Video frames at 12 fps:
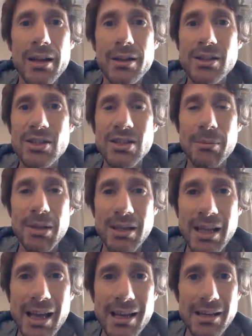this is
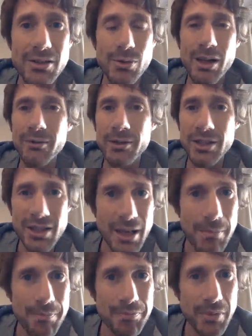something that is relevant to
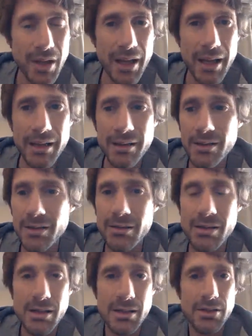them, and
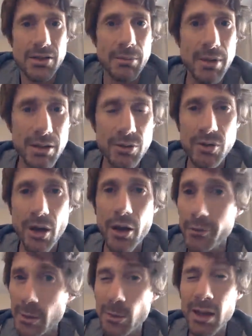it's something that should
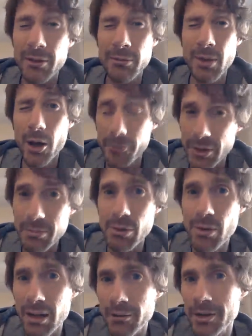hopefully be
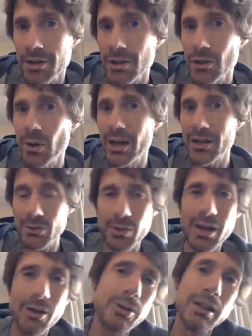relevant to you as
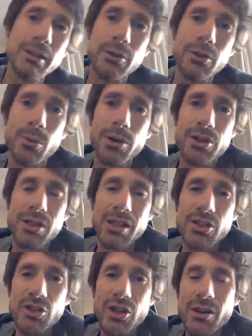well. If you're watching
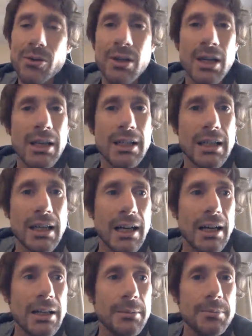this channel,
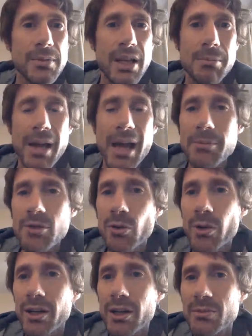then perhaps
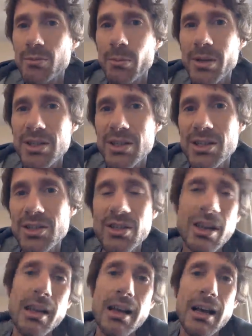you're running a small
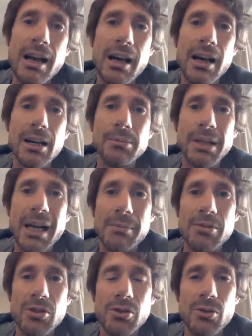business.
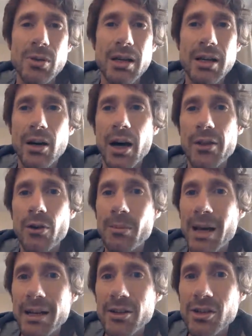Perhaps you are either a
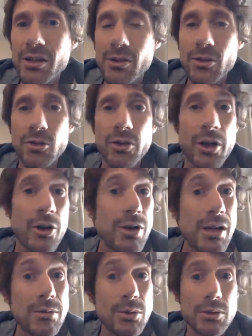manager or an
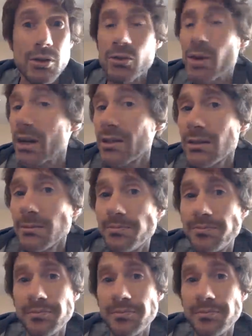owner or a director,